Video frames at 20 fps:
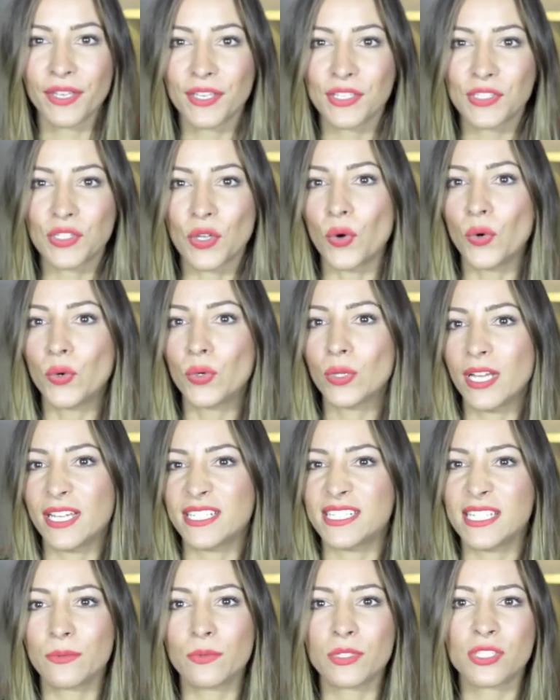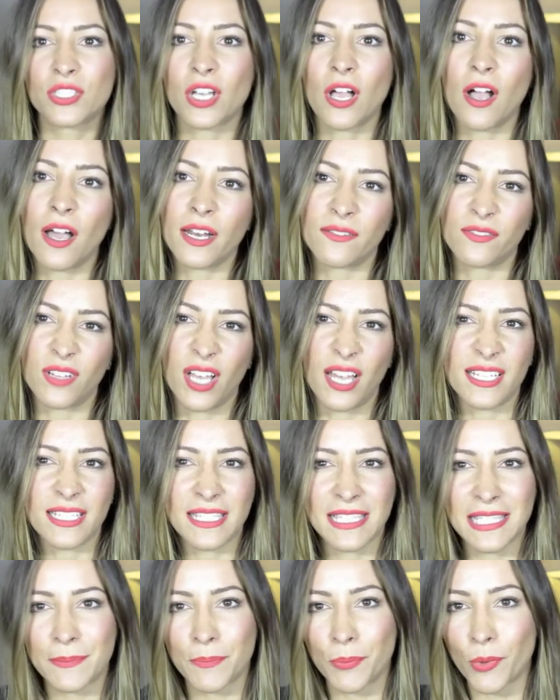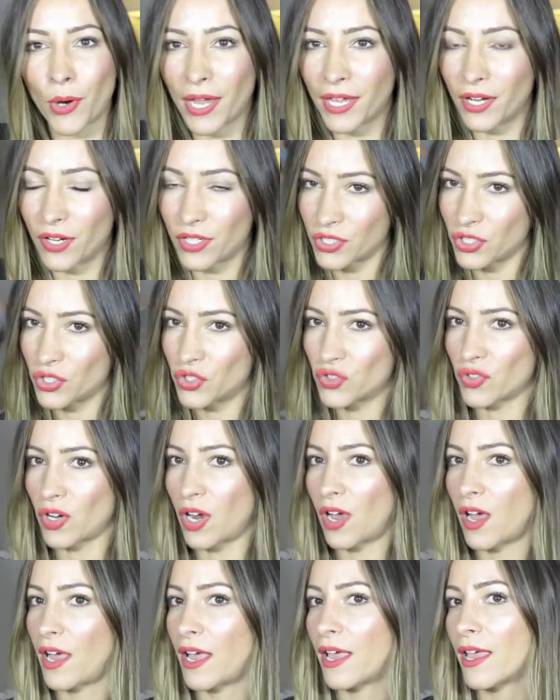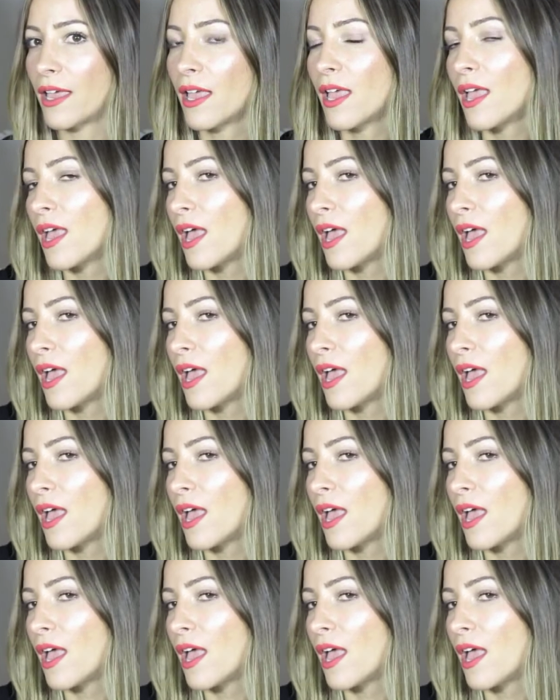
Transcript: So all I did was kind of like spray it onto dry